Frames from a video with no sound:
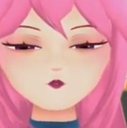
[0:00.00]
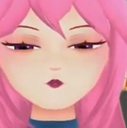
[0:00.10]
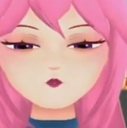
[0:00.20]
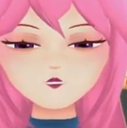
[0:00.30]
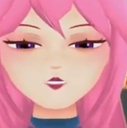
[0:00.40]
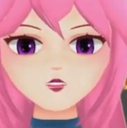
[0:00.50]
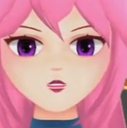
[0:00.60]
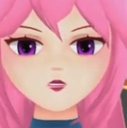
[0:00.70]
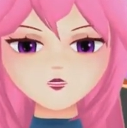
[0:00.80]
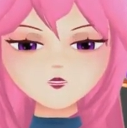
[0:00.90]
So do
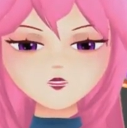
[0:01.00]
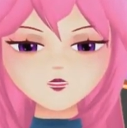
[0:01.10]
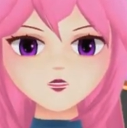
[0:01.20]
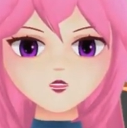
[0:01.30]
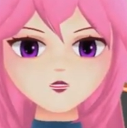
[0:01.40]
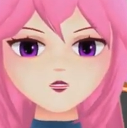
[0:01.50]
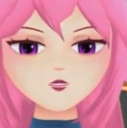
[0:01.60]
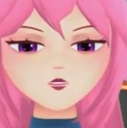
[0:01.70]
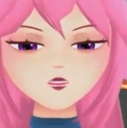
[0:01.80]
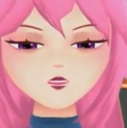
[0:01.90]
that for the collar as
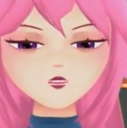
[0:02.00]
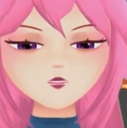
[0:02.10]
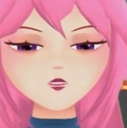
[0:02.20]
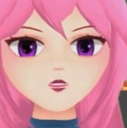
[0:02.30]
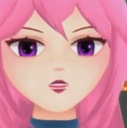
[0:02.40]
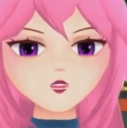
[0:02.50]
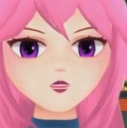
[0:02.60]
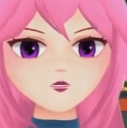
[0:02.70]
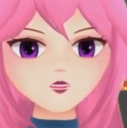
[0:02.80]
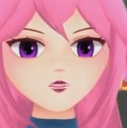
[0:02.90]
well. So along the
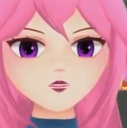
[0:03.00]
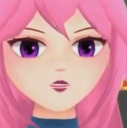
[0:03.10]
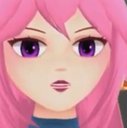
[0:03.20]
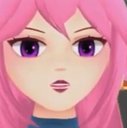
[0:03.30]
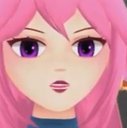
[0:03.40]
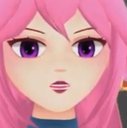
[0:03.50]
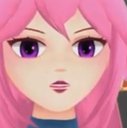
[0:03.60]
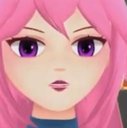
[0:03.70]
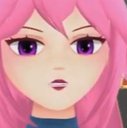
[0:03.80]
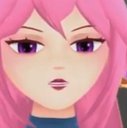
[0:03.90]
bottom and top
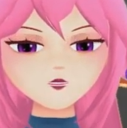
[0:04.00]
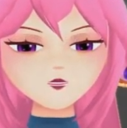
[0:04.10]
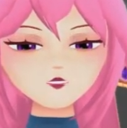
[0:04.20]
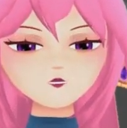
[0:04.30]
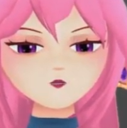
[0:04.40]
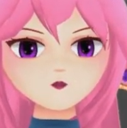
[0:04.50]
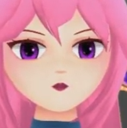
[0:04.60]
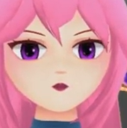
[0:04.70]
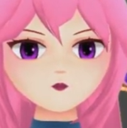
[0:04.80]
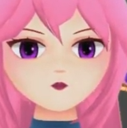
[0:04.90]
edges,
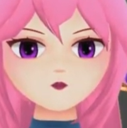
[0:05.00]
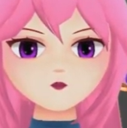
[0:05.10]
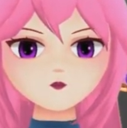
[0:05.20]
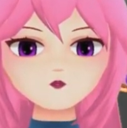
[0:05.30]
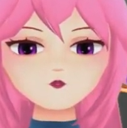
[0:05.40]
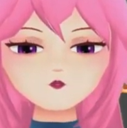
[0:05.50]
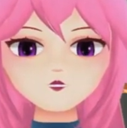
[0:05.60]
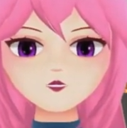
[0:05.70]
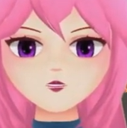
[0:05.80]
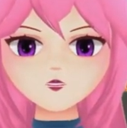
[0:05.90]
and then
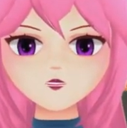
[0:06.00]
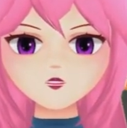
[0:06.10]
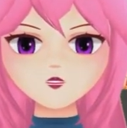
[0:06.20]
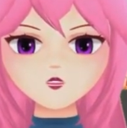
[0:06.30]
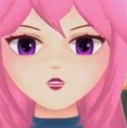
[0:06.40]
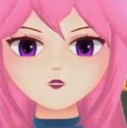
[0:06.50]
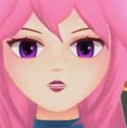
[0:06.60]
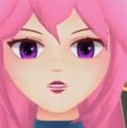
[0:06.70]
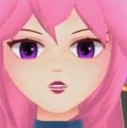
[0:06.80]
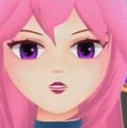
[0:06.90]
smoothing
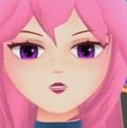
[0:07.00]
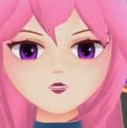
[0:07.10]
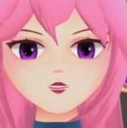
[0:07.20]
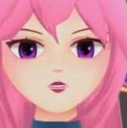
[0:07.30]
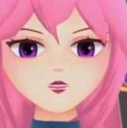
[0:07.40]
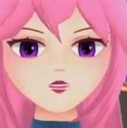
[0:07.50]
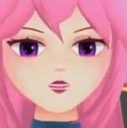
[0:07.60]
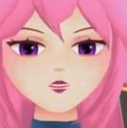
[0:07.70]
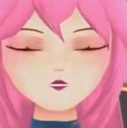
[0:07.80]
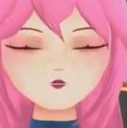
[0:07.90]
all of those out
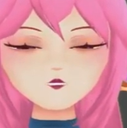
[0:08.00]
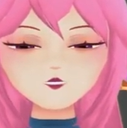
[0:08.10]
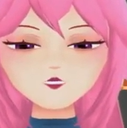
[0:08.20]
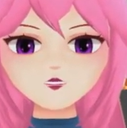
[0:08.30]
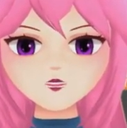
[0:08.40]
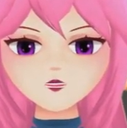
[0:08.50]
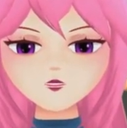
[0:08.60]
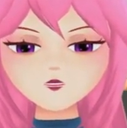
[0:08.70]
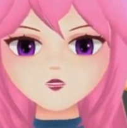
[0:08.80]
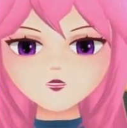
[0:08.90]
so they're nicely
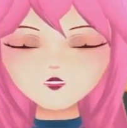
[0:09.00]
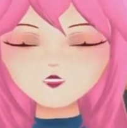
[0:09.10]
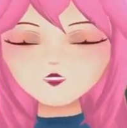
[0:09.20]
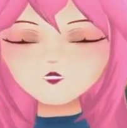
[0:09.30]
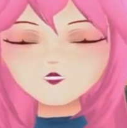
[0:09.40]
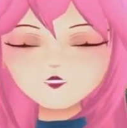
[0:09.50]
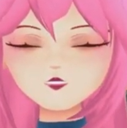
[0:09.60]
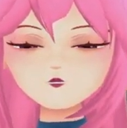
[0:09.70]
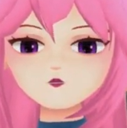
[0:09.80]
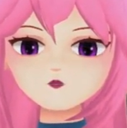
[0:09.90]
blended in.
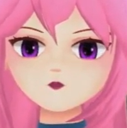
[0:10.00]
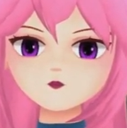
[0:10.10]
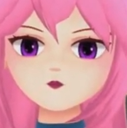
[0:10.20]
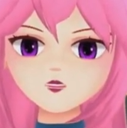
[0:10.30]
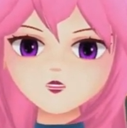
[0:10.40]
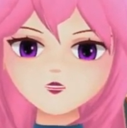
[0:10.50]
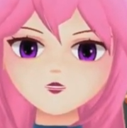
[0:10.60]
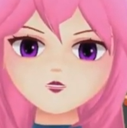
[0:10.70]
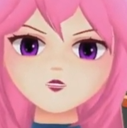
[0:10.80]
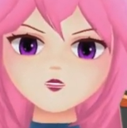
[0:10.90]
It looks
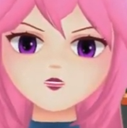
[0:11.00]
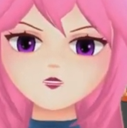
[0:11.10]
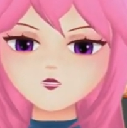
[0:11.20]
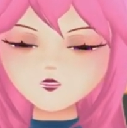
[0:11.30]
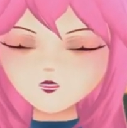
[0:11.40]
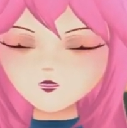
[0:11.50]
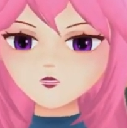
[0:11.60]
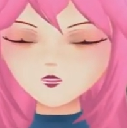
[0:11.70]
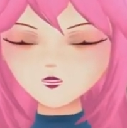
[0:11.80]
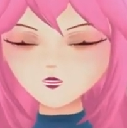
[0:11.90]
so much better when you
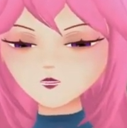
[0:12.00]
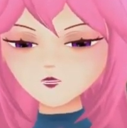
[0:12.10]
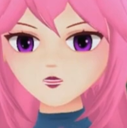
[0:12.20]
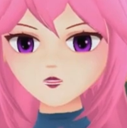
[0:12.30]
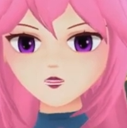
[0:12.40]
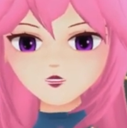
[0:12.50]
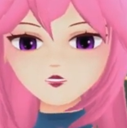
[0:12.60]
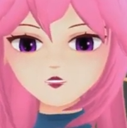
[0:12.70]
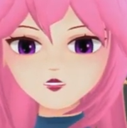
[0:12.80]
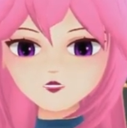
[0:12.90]
add a little bit
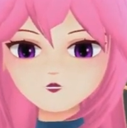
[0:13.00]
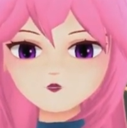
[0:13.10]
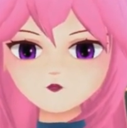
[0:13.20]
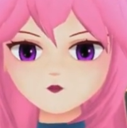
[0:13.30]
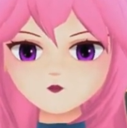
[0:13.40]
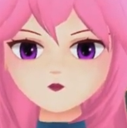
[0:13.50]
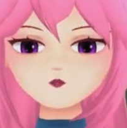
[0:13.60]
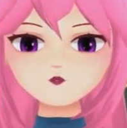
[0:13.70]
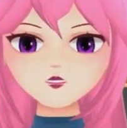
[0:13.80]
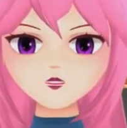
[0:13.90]
of
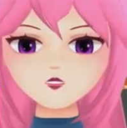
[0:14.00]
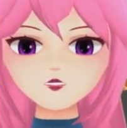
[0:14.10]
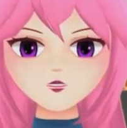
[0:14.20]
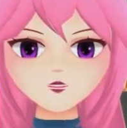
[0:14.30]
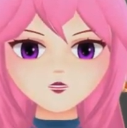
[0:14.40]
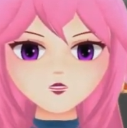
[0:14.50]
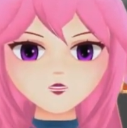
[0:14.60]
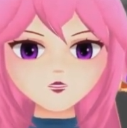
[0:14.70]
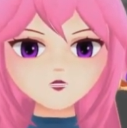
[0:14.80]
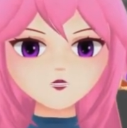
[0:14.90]
dimensional
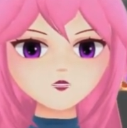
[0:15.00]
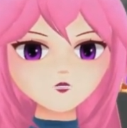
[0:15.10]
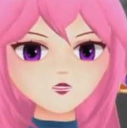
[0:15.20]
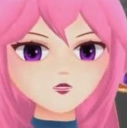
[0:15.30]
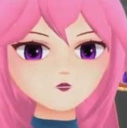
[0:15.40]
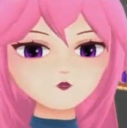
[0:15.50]
shading.